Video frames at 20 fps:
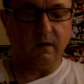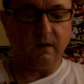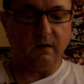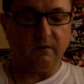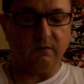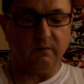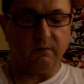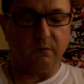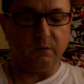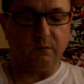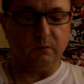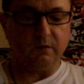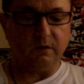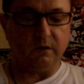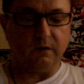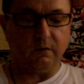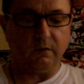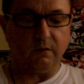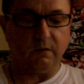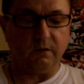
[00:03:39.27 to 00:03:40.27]
of
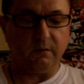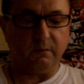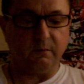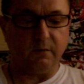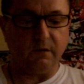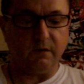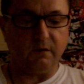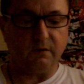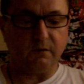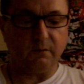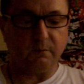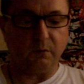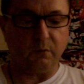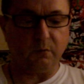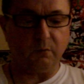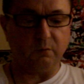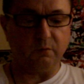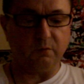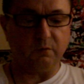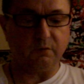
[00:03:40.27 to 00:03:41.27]
multicoloured mist
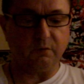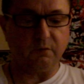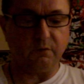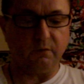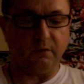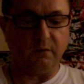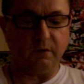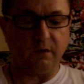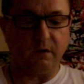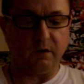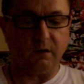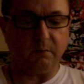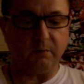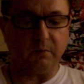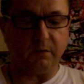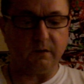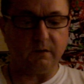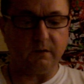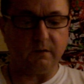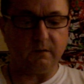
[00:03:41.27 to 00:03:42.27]
pulsed through the
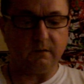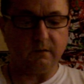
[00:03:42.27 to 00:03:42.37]
cockpit.